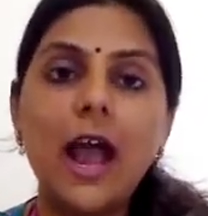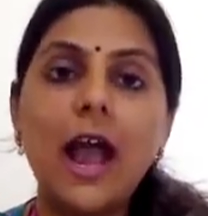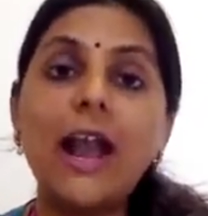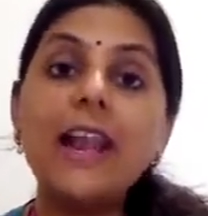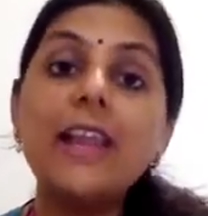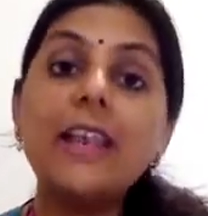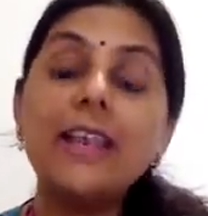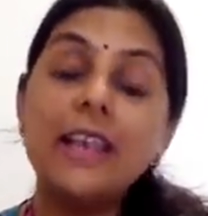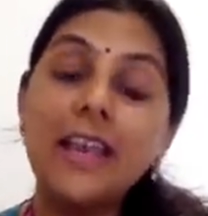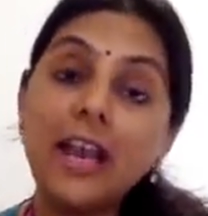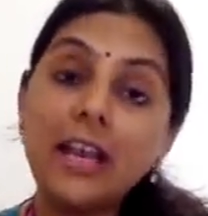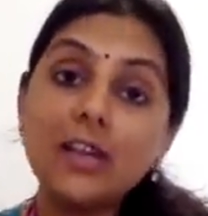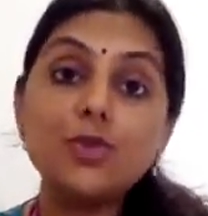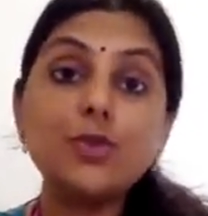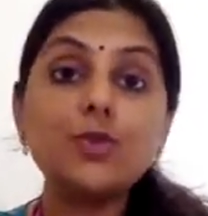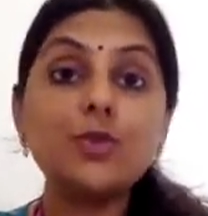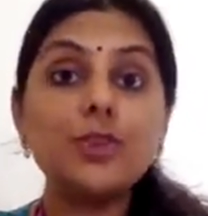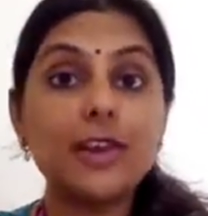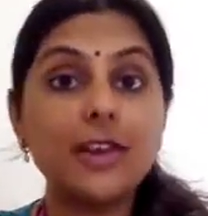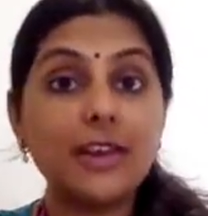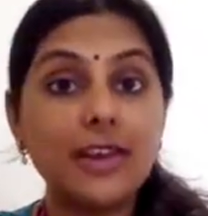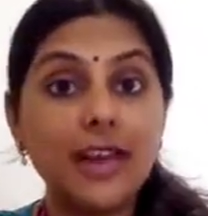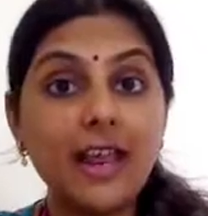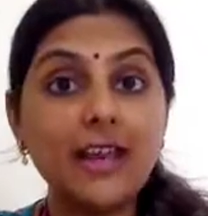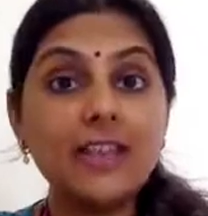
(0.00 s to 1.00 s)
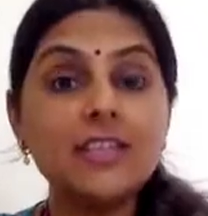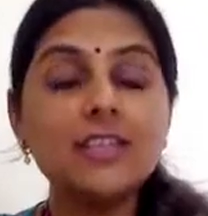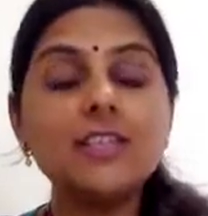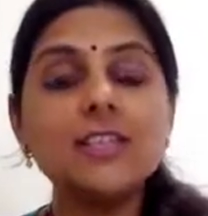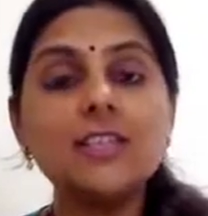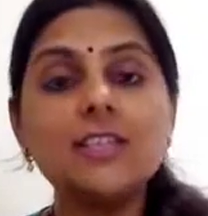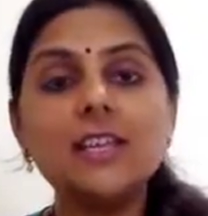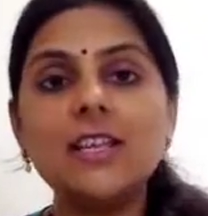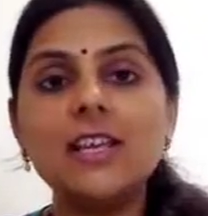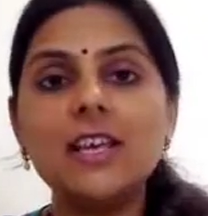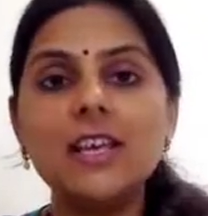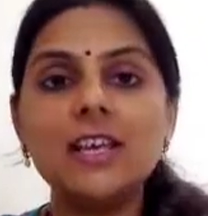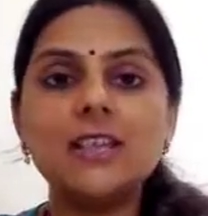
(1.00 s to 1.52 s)
And yet your
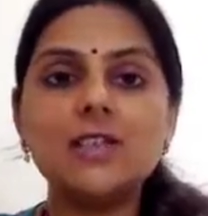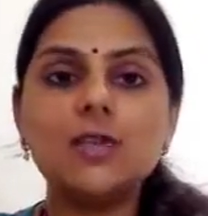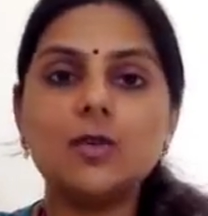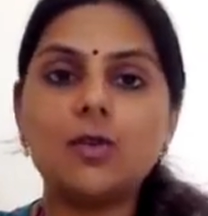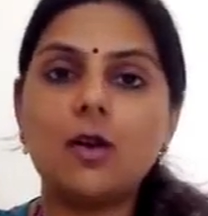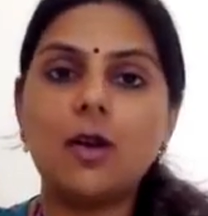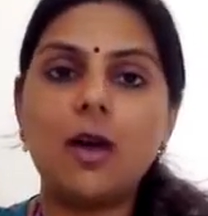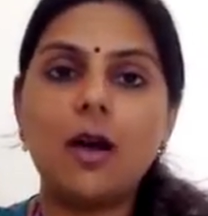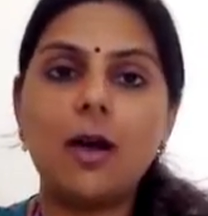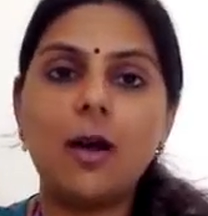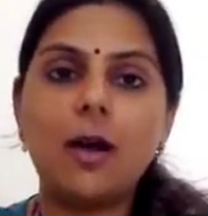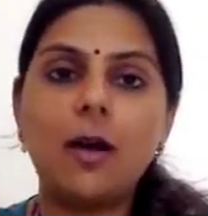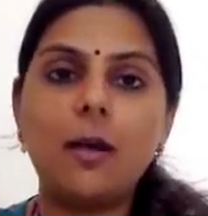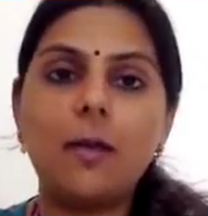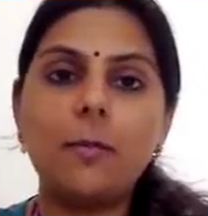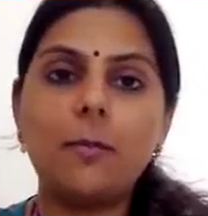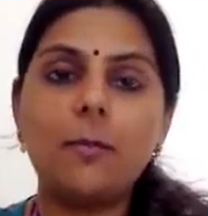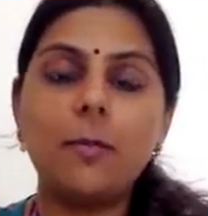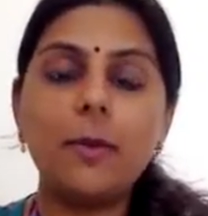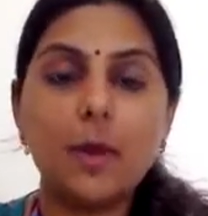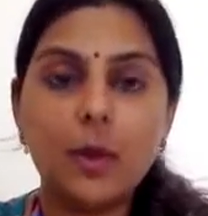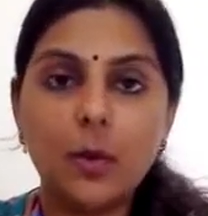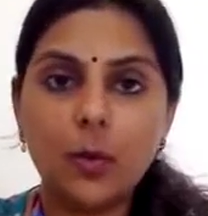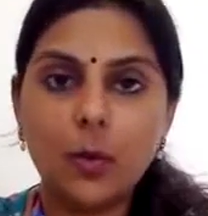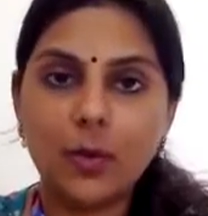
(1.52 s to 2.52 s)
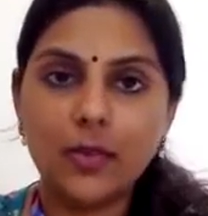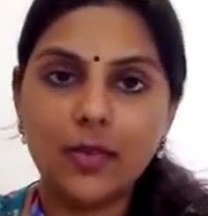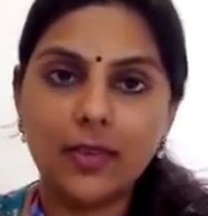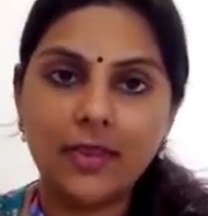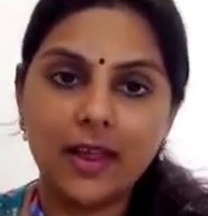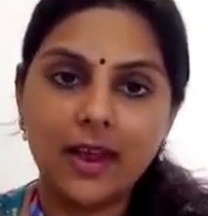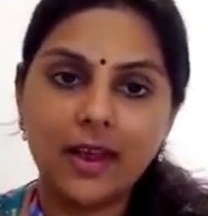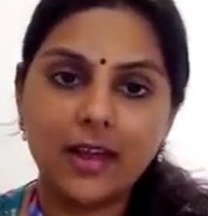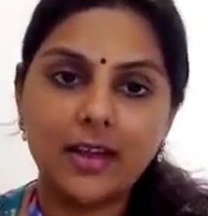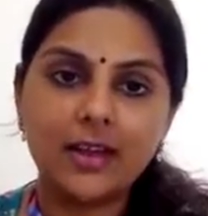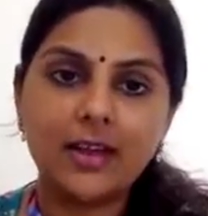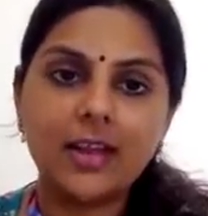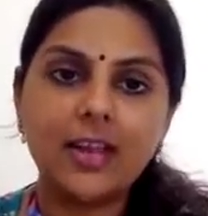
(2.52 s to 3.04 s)
identity is beyond
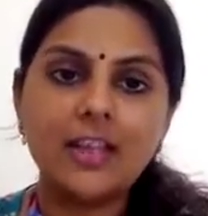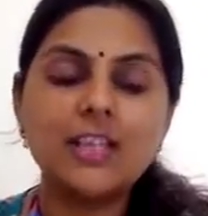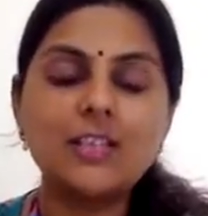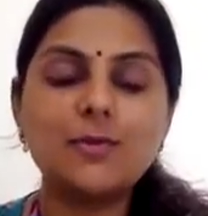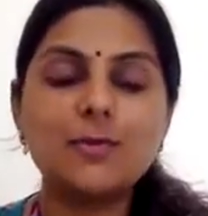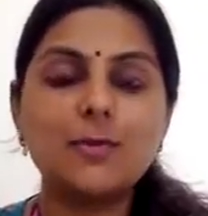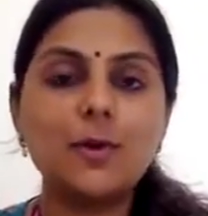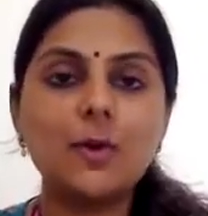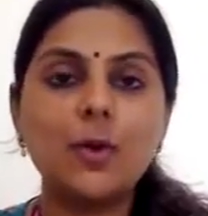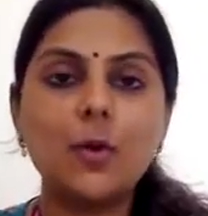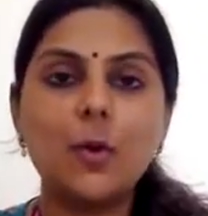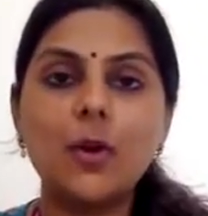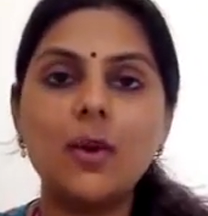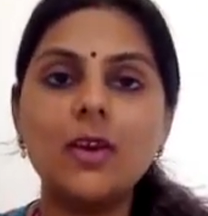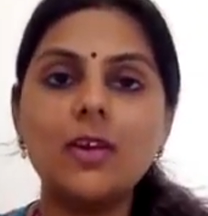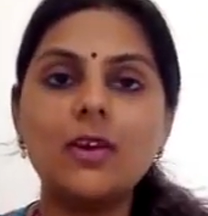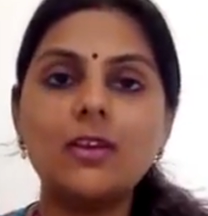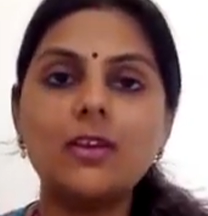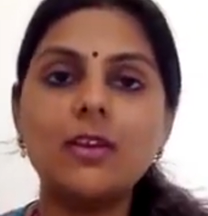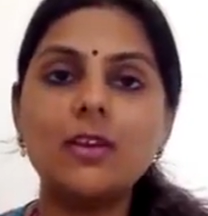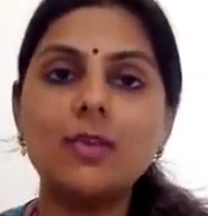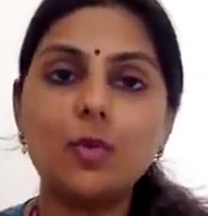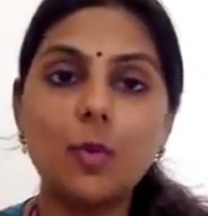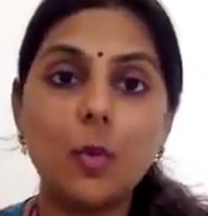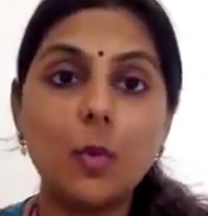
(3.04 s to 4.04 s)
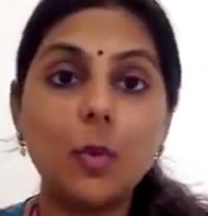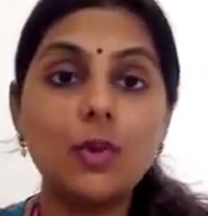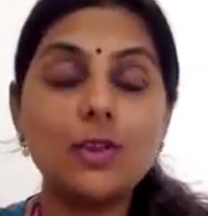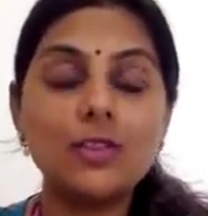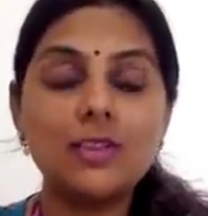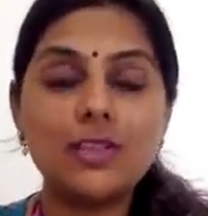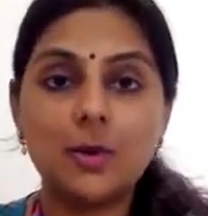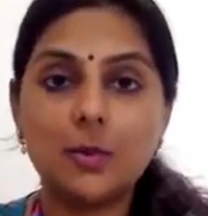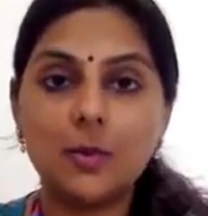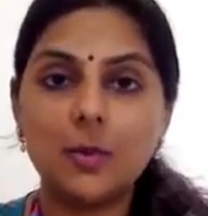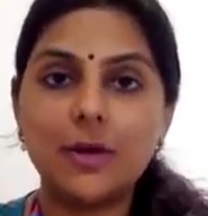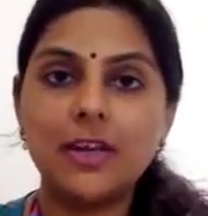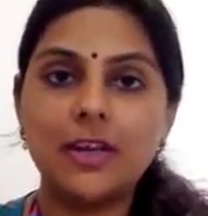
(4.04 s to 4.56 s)
that. It's beyond the roles
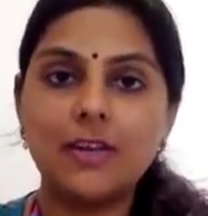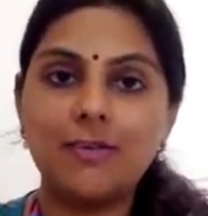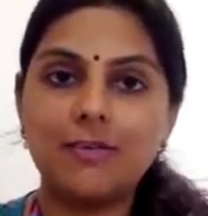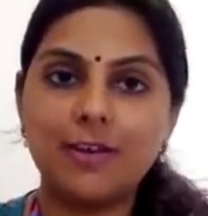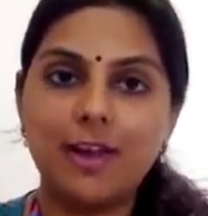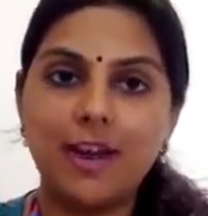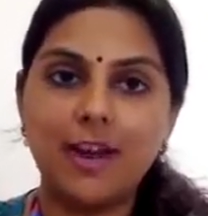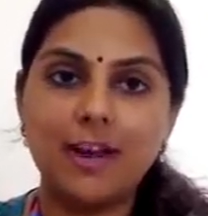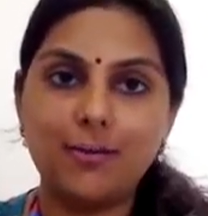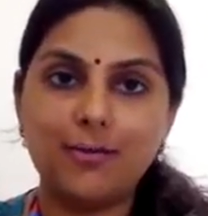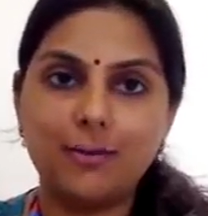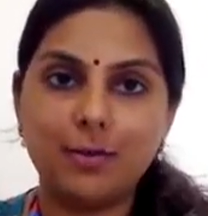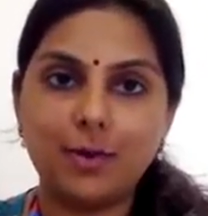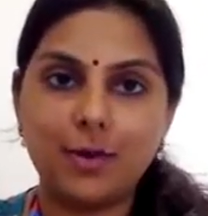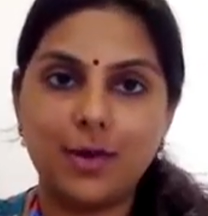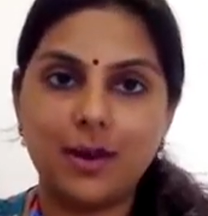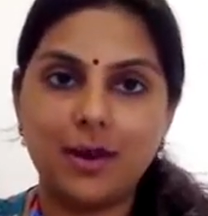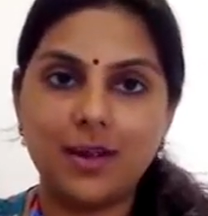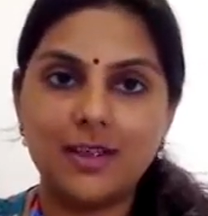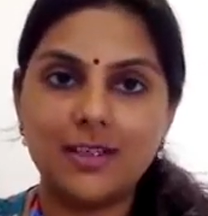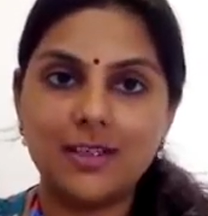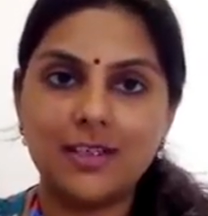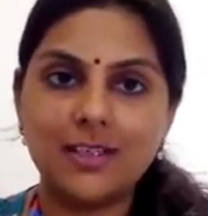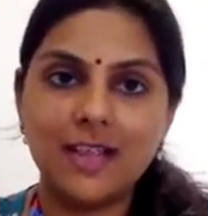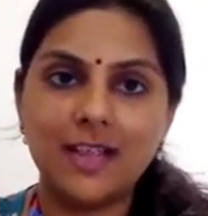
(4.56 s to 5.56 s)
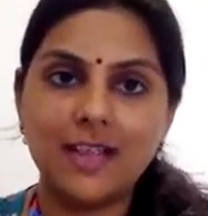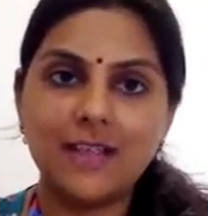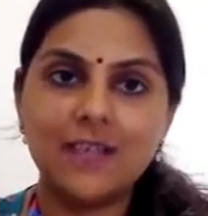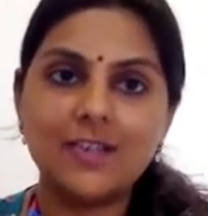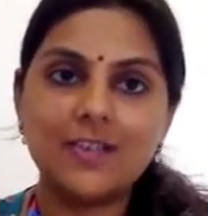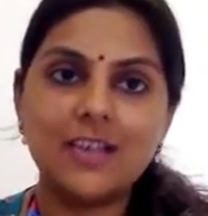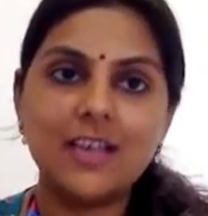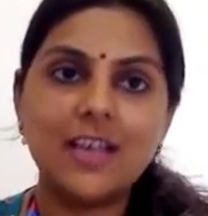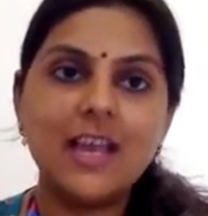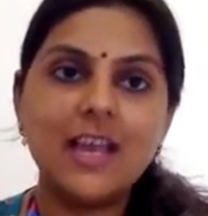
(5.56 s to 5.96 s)
that we define for ourselves.